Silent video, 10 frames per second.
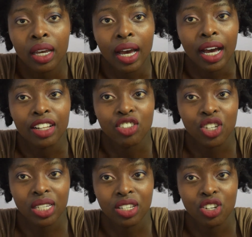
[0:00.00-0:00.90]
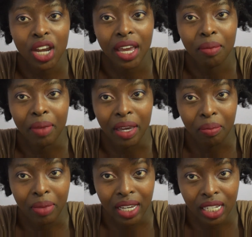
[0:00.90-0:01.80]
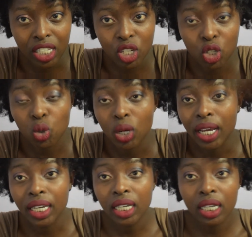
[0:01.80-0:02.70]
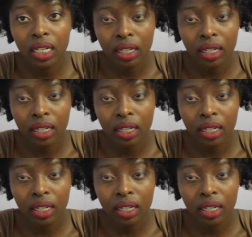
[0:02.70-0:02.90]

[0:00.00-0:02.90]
I'll just try my best to like